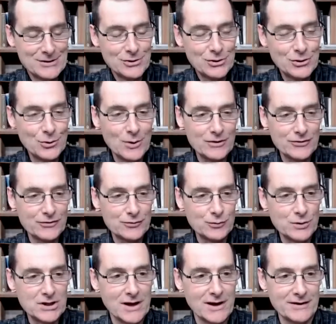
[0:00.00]
Who else
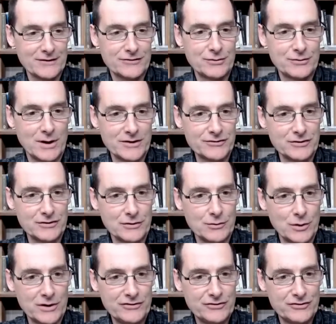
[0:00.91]
would like to ask a
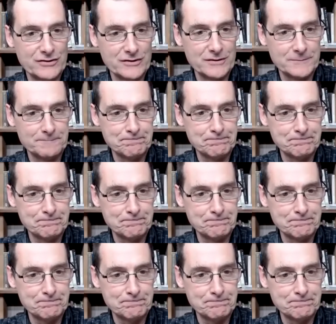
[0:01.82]
question?